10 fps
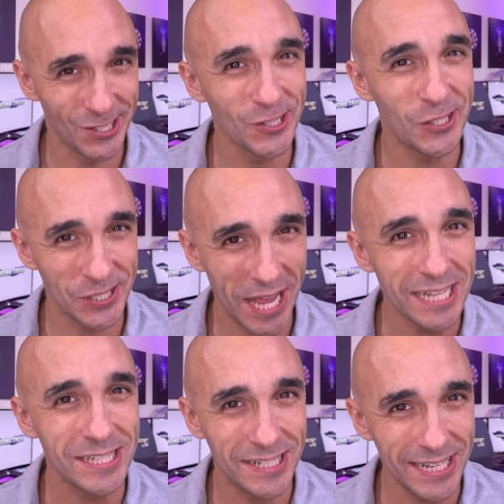such as
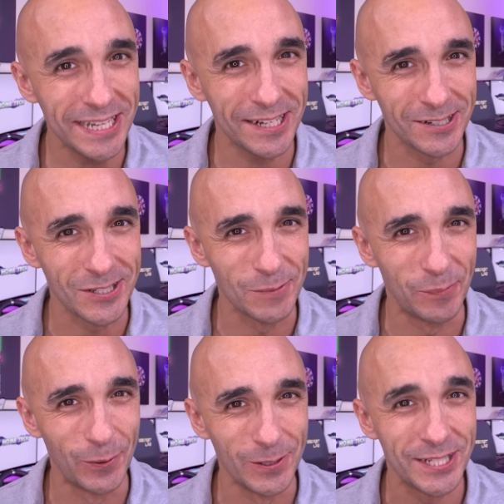S D card
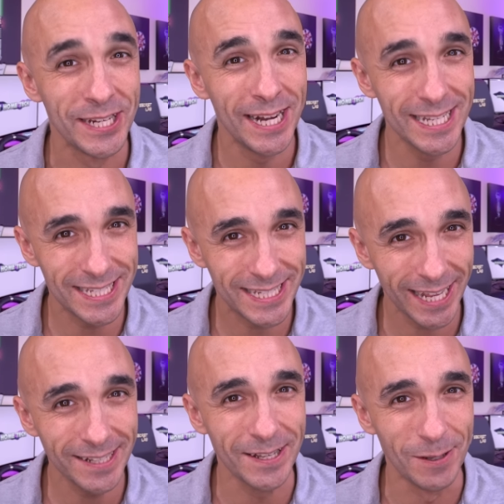support and
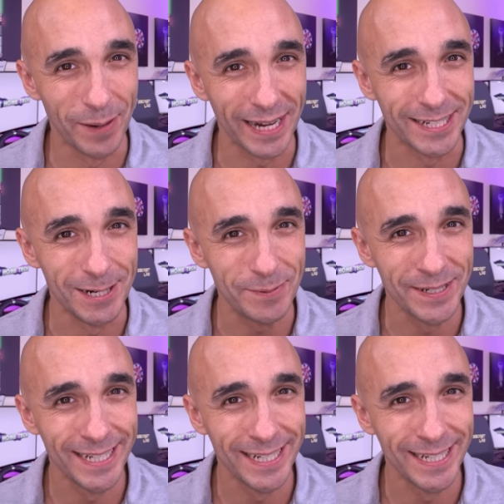cellular backup,